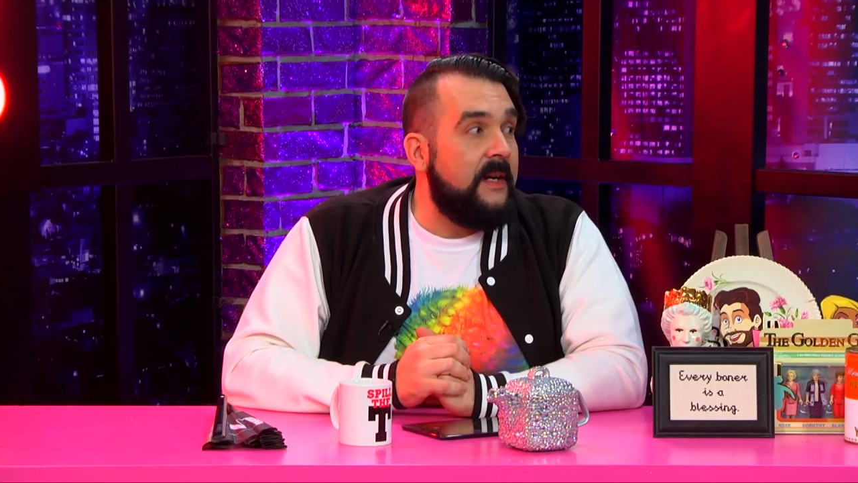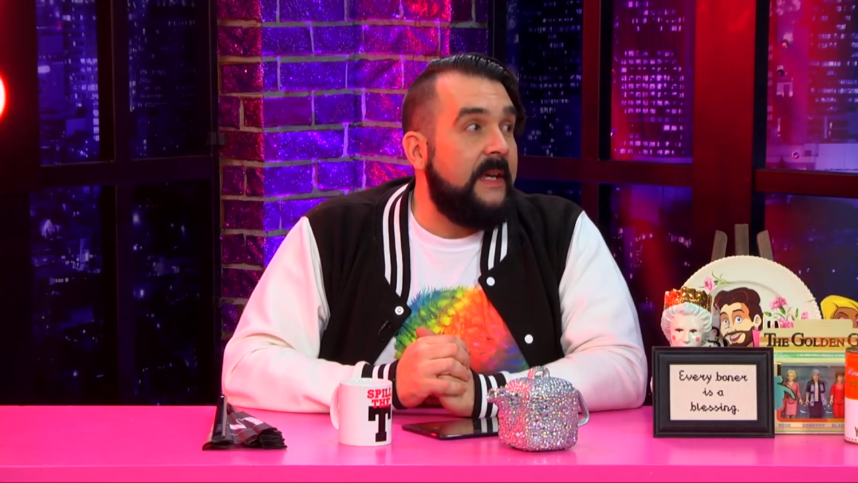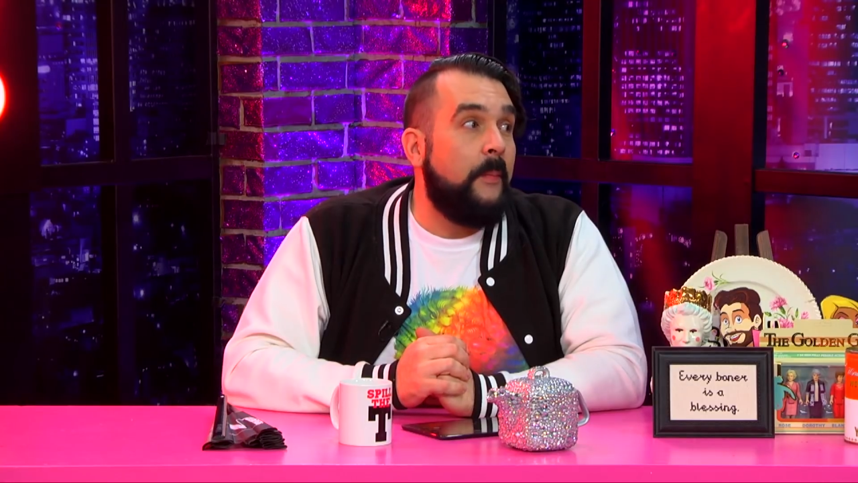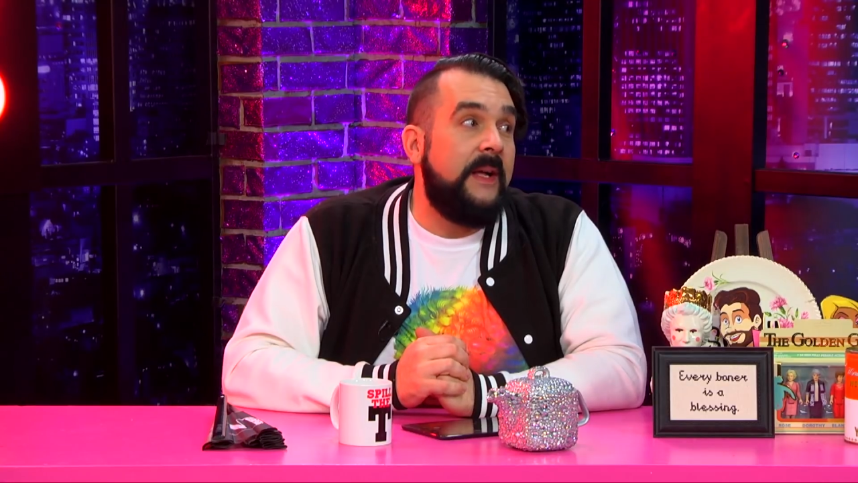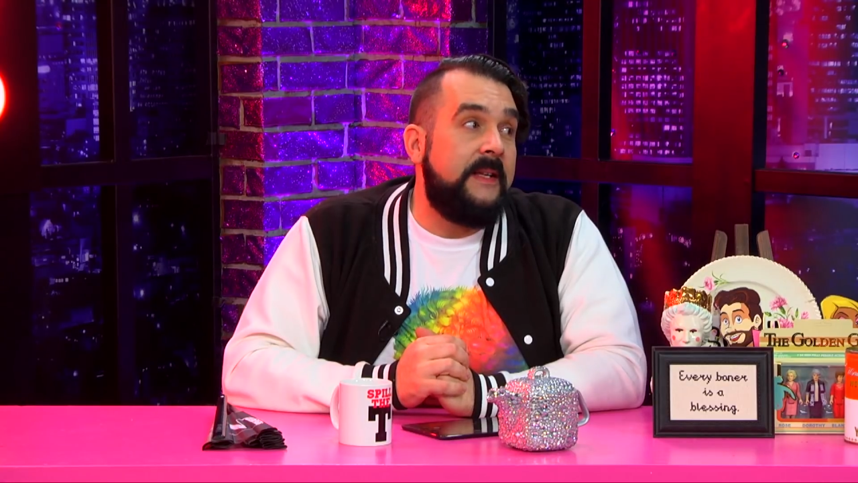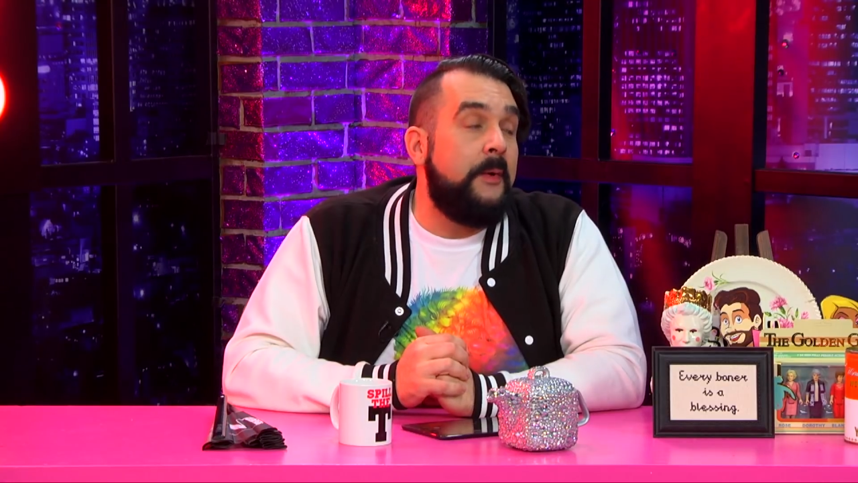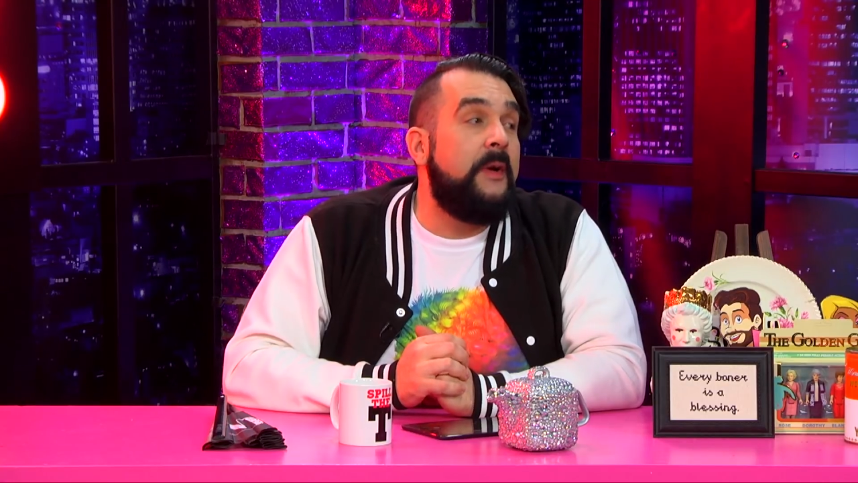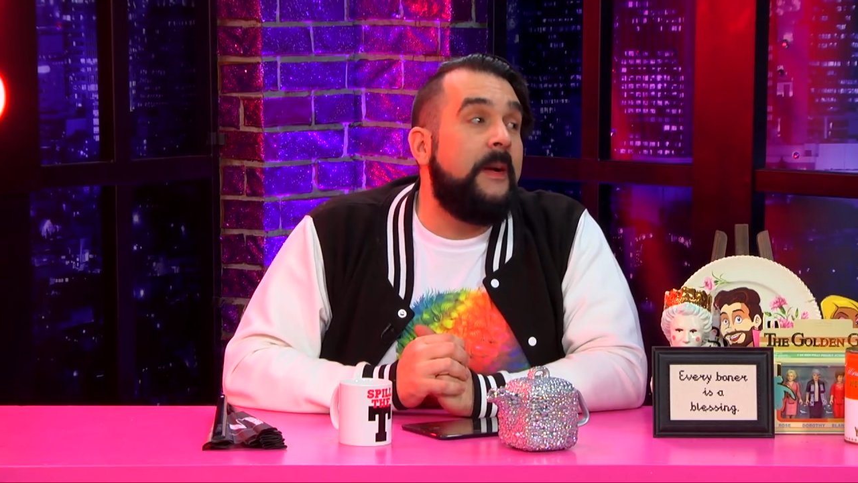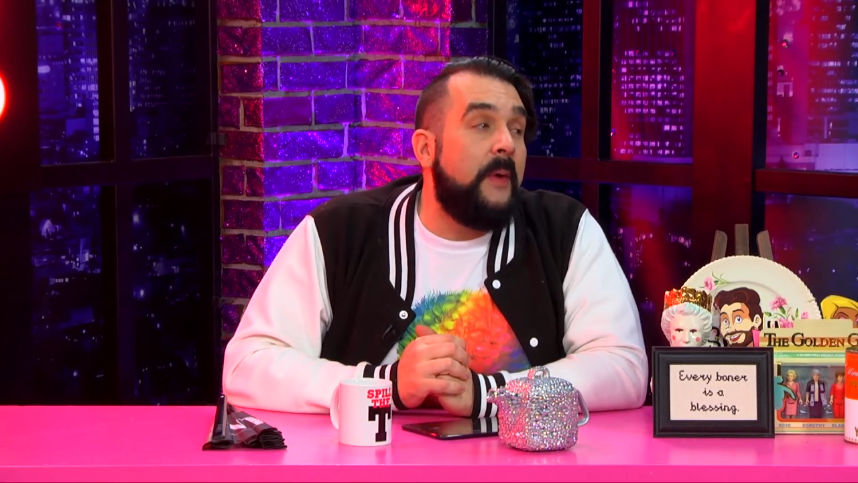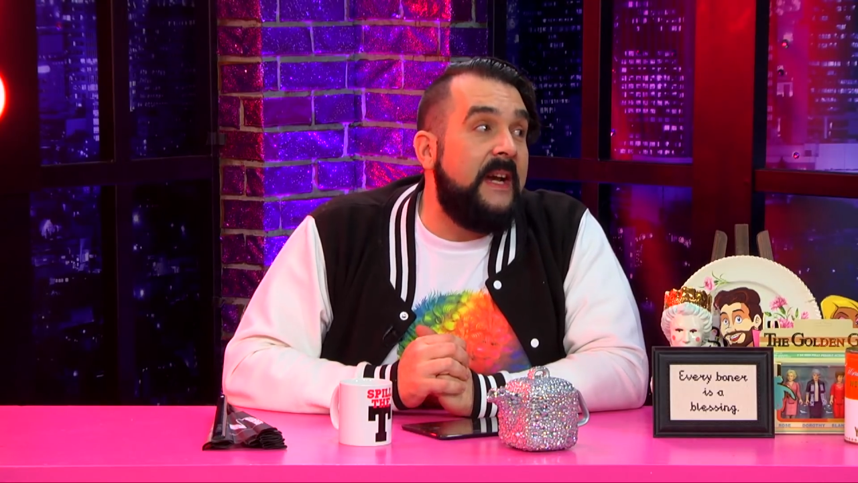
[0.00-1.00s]
Right.
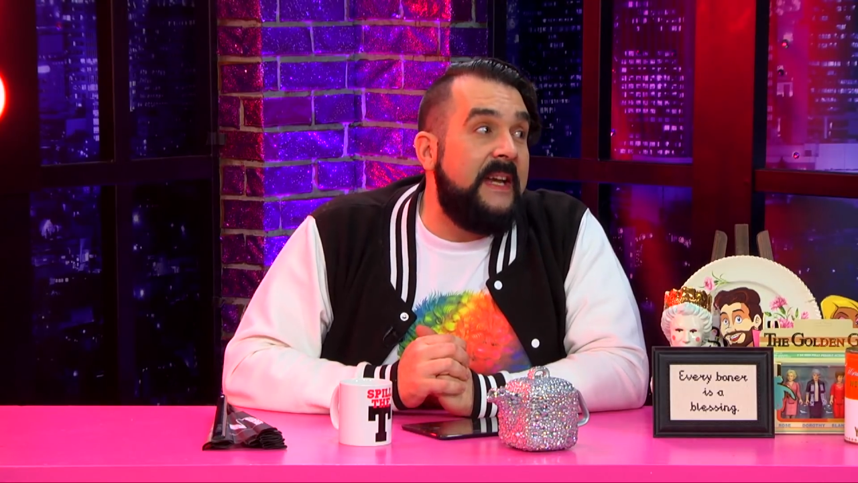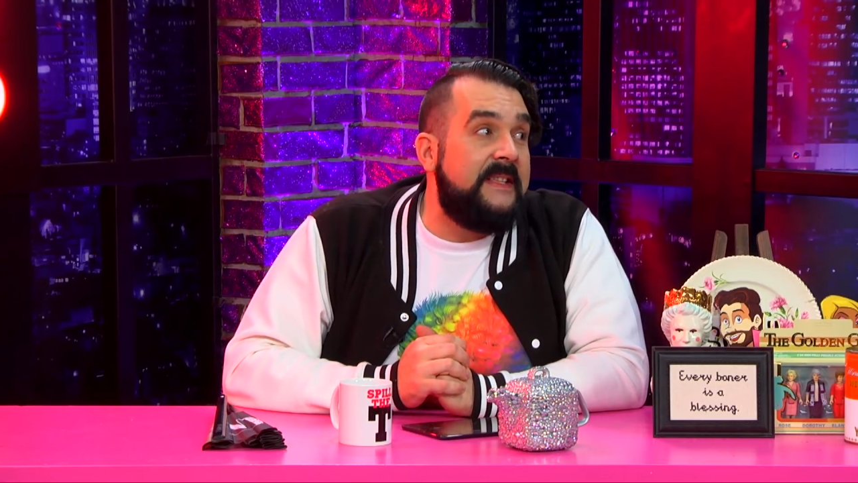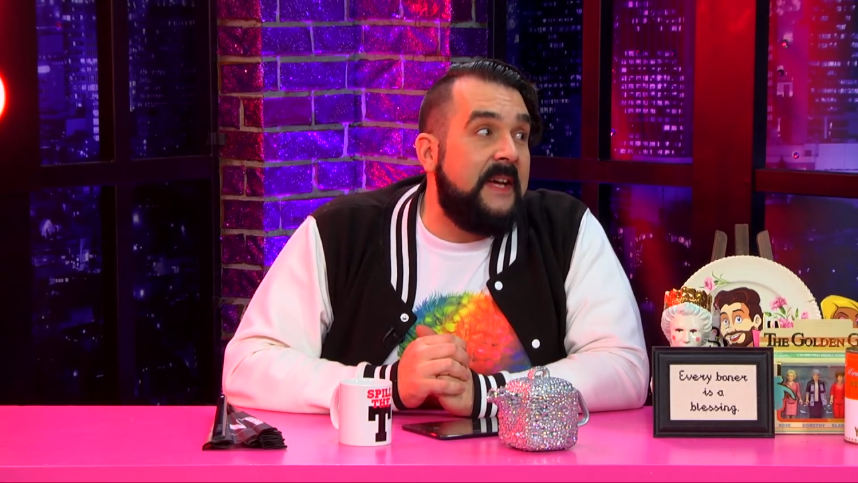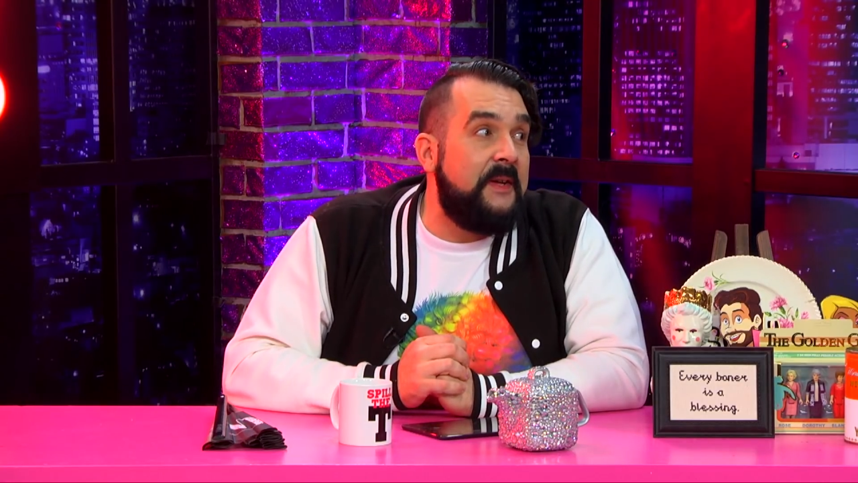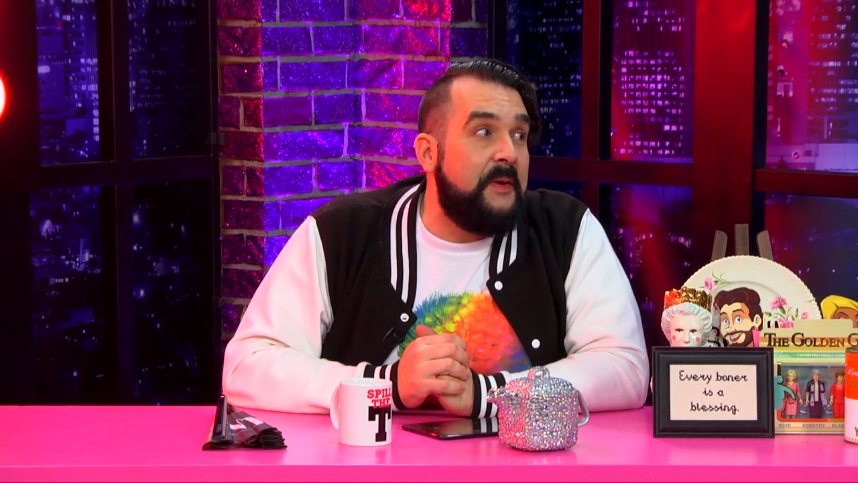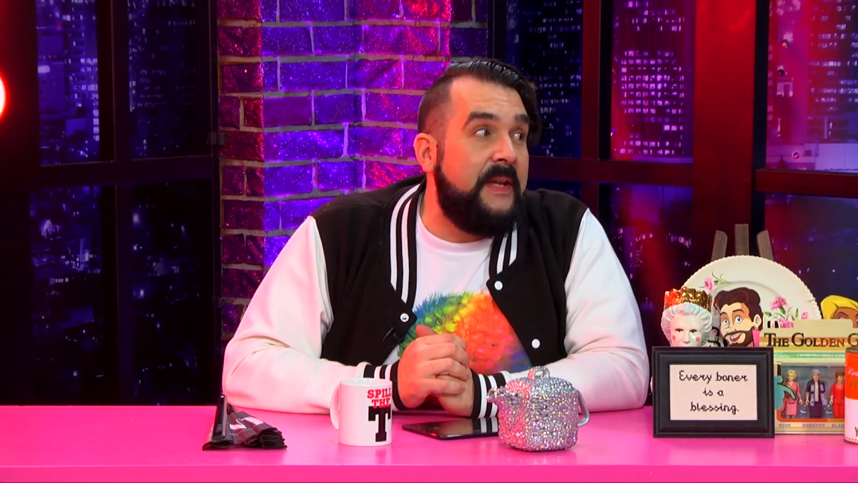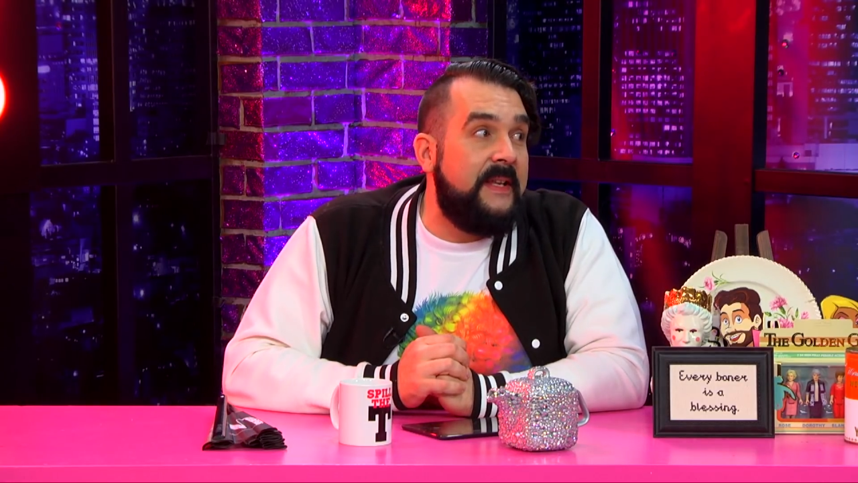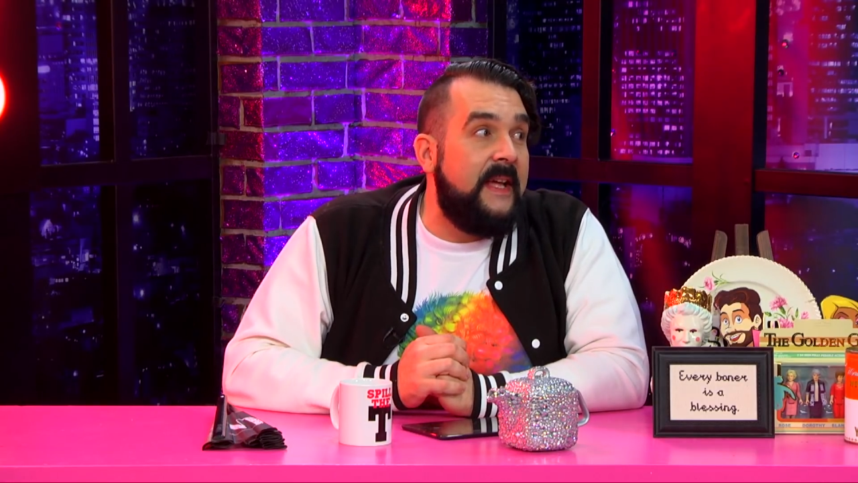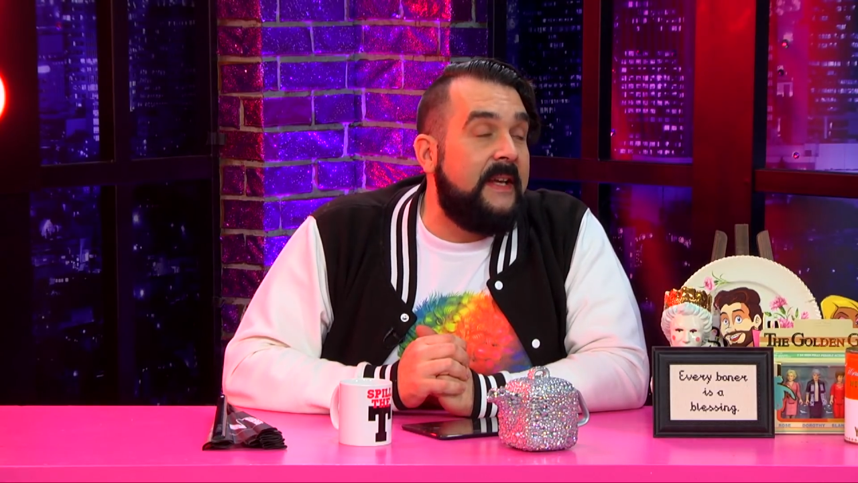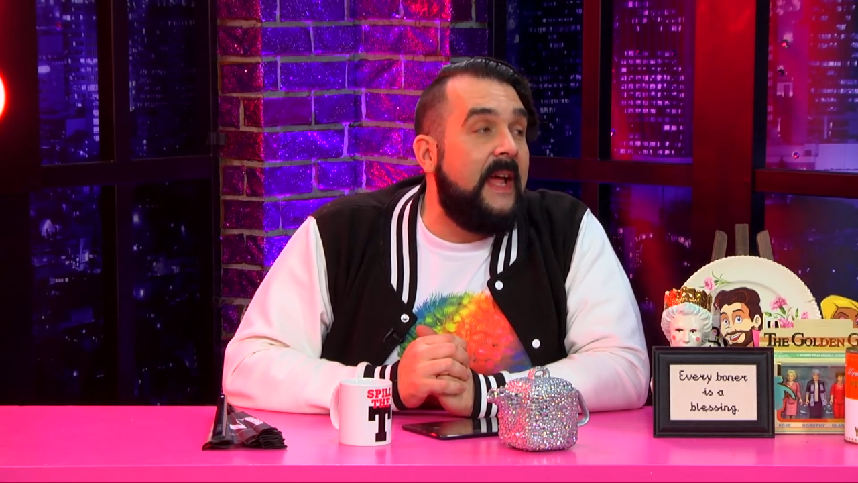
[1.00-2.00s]
What did he tell you he
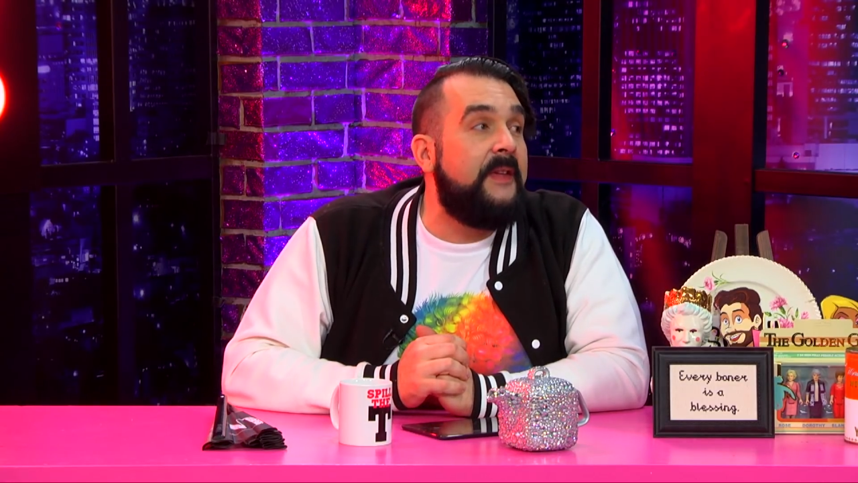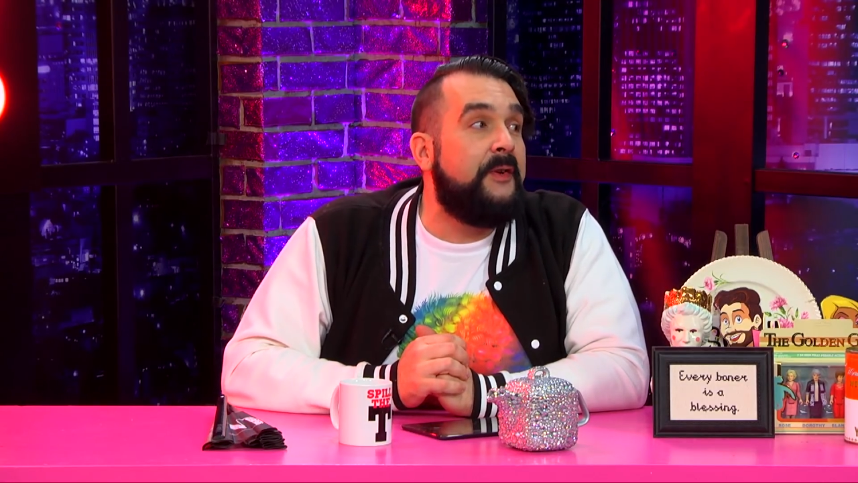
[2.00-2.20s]
did?